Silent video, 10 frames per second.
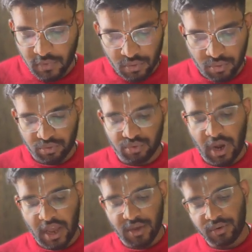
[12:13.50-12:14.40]
Goes to
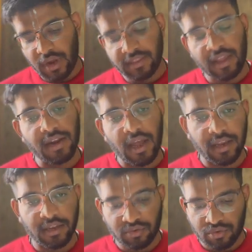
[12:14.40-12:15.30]
IO and then
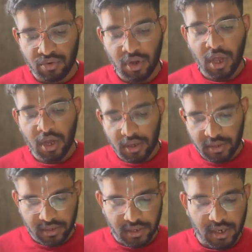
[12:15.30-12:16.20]
against to
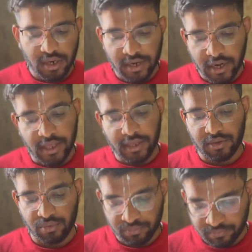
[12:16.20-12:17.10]
ready queue.